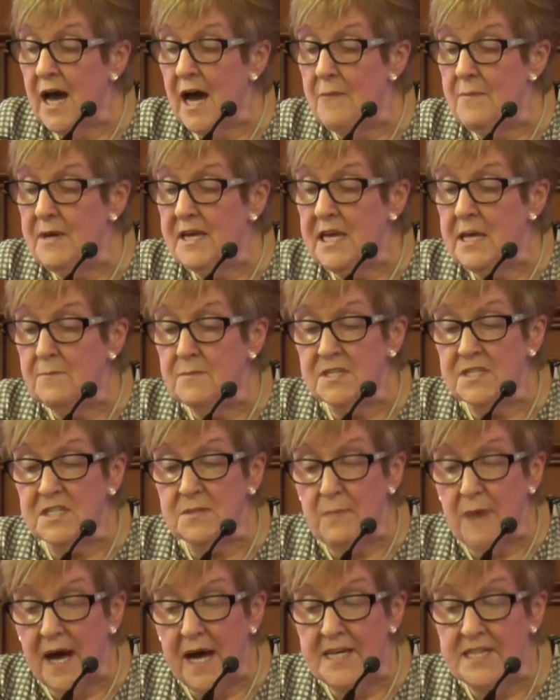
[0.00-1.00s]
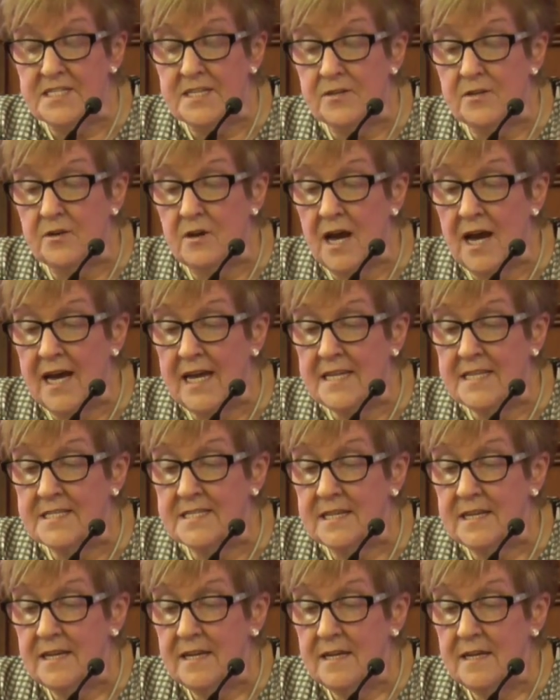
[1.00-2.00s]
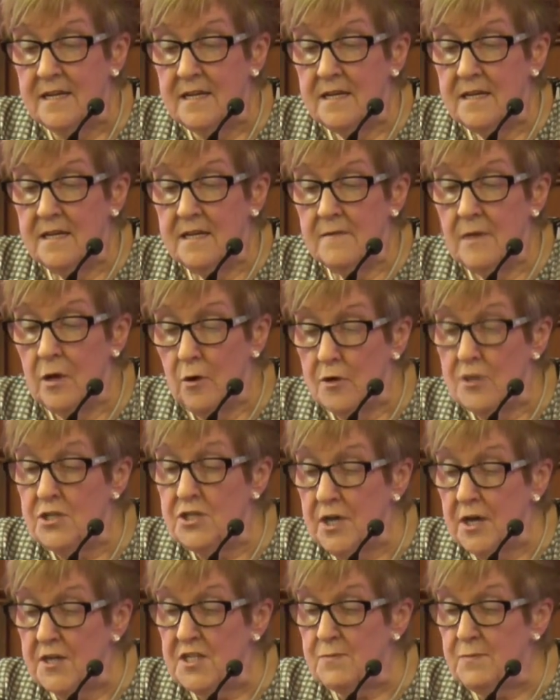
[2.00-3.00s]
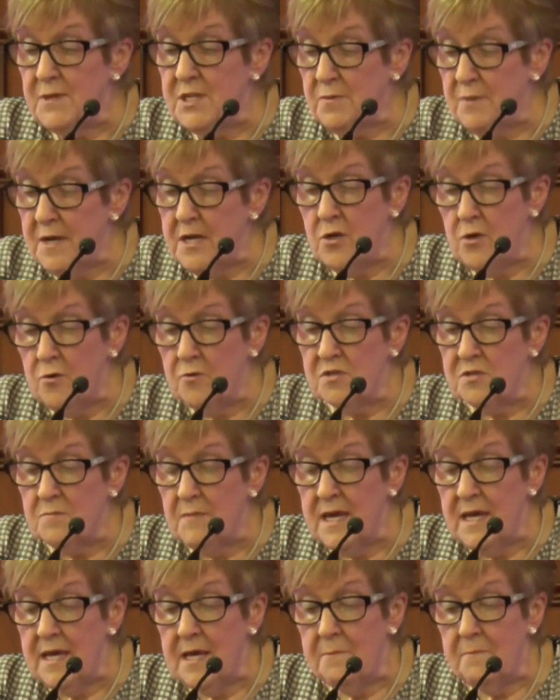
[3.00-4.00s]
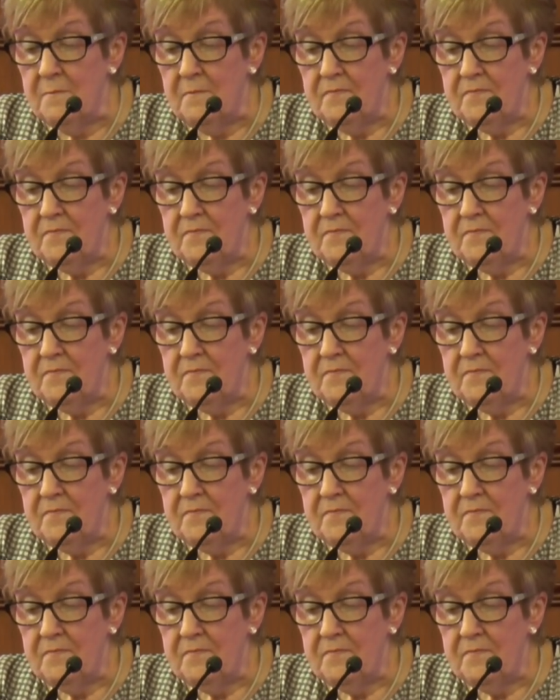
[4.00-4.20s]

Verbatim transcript: I became despised in her eyes. The Lord judge between you and me.